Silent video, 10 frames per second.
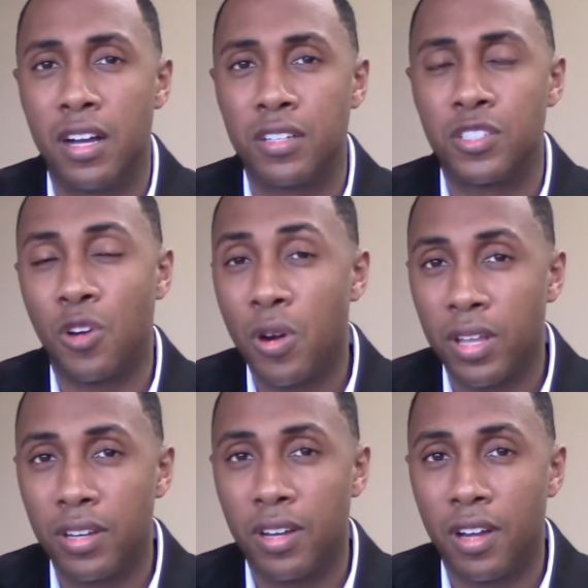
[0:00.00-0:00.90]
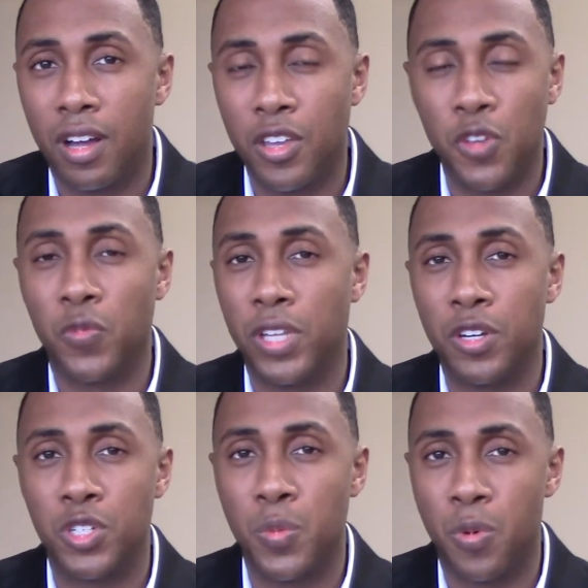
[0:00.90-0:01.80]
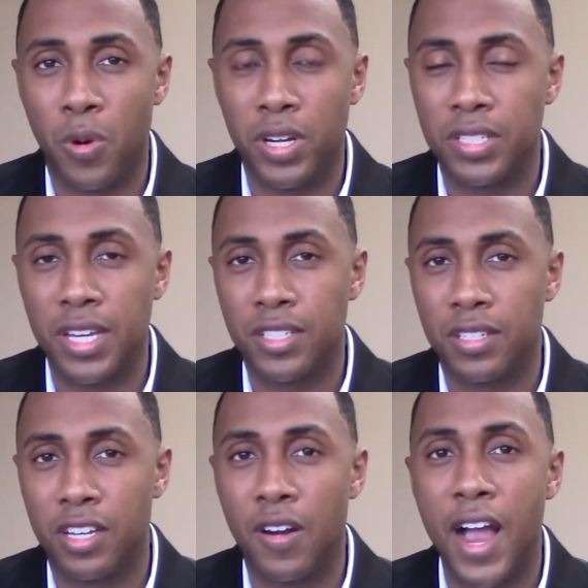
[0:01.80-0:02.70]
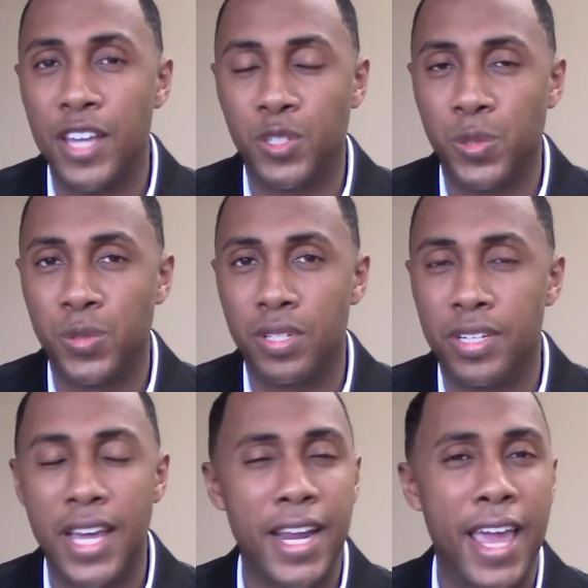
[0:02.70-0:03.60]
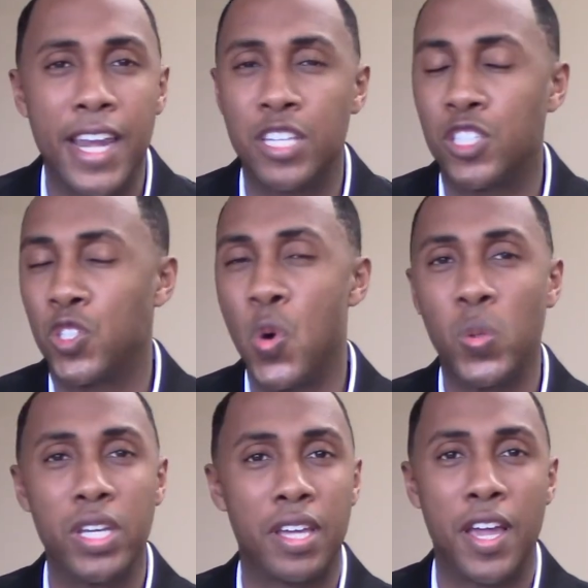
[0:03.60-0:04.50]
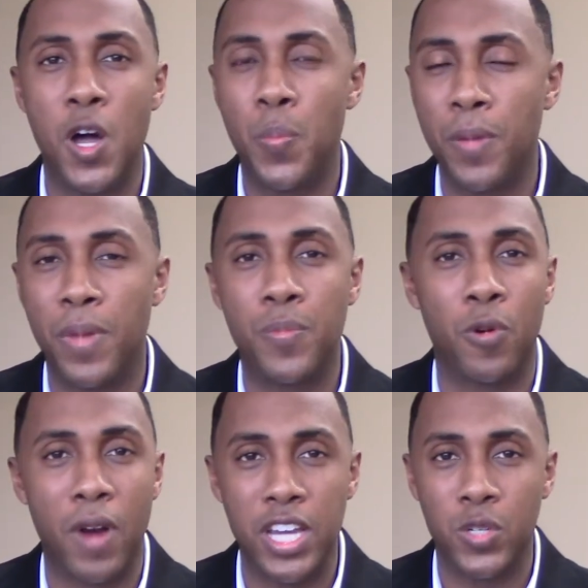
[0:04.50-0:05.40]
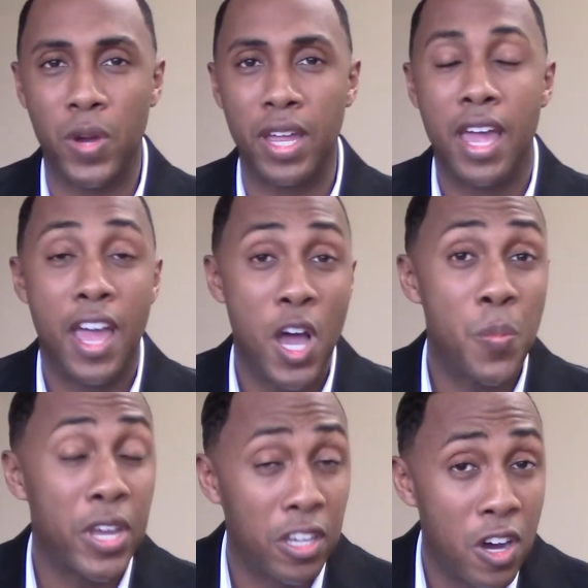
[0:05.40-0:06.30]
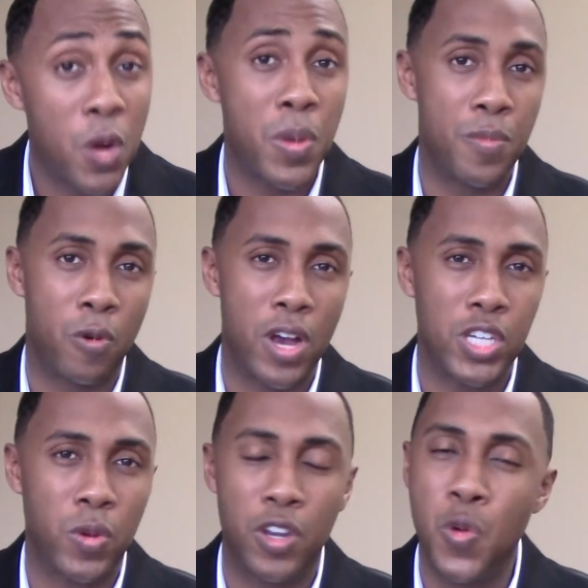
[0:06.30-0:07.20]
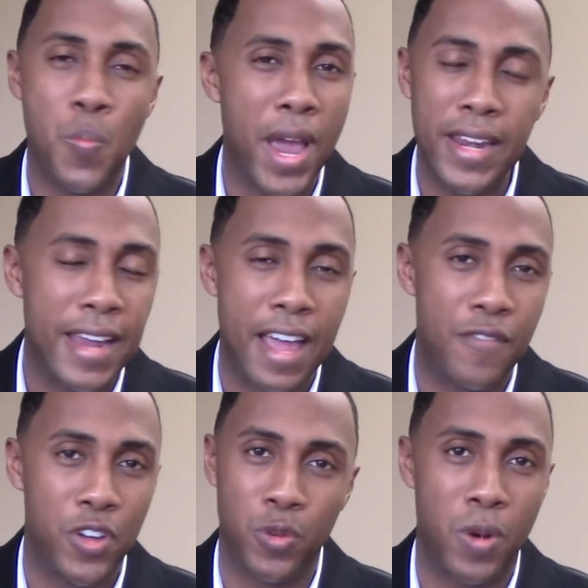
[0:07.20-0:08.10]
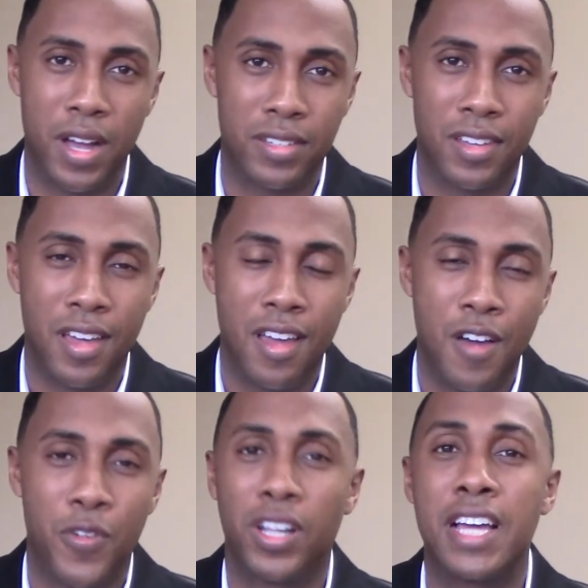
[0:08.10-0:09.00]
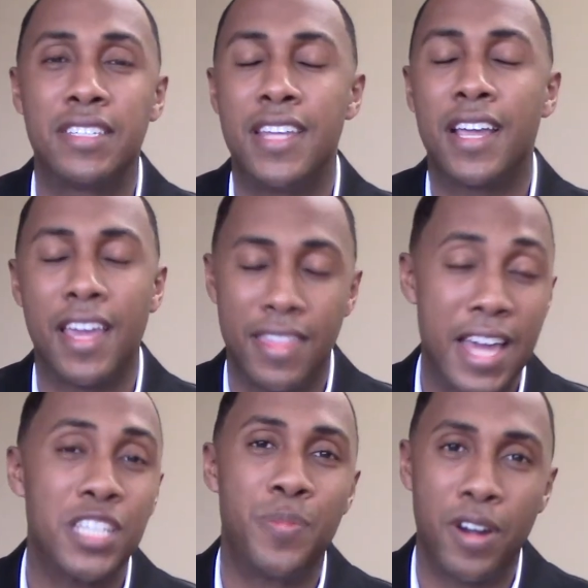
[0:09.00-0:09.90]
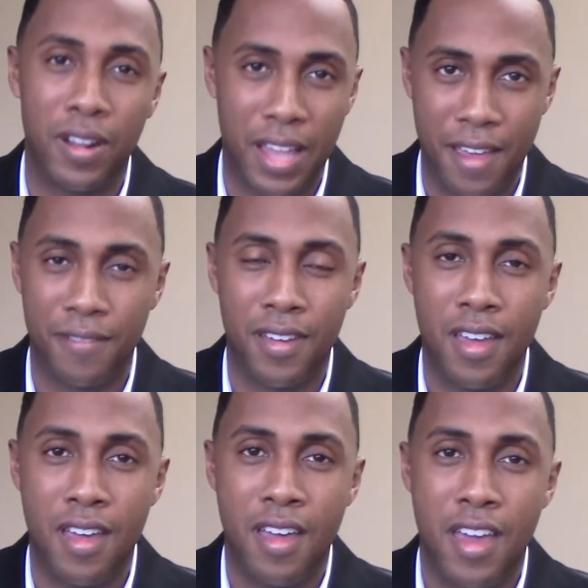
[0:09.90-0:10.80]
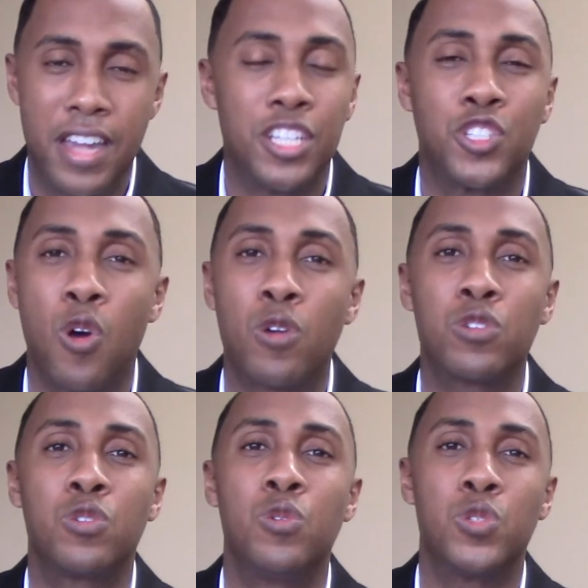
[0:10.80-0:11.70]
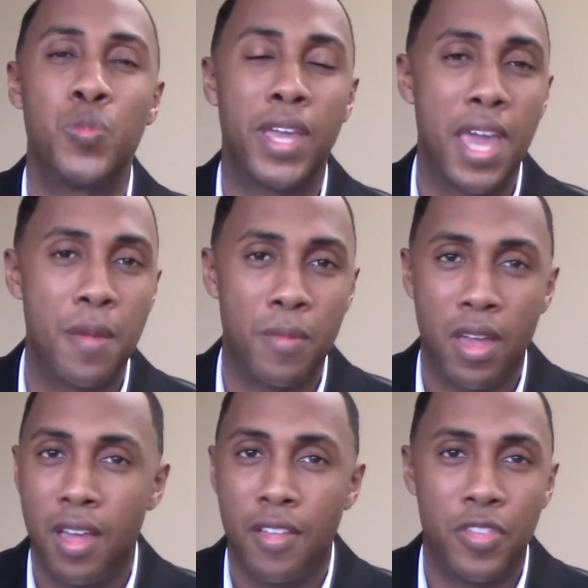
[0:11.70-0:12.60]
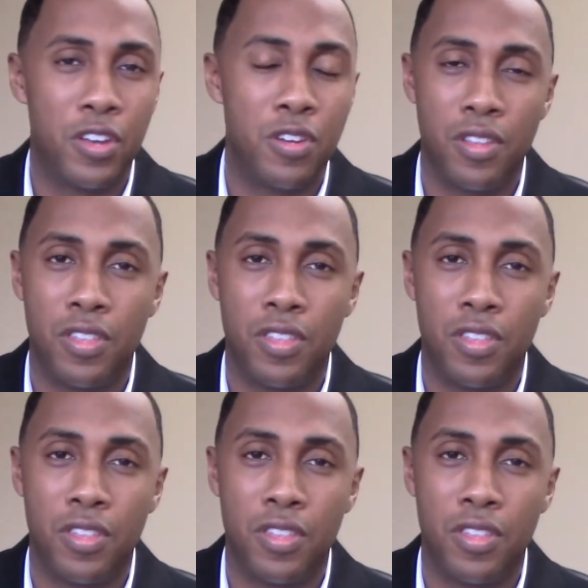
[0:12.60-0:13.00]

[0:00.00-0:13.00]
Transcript: started a youth leadership organization in our high schools, dedicated solely to helping people graduate, helping young people graduate who might not have otherwise. For the last decade, that has been our life. And as charter schools became the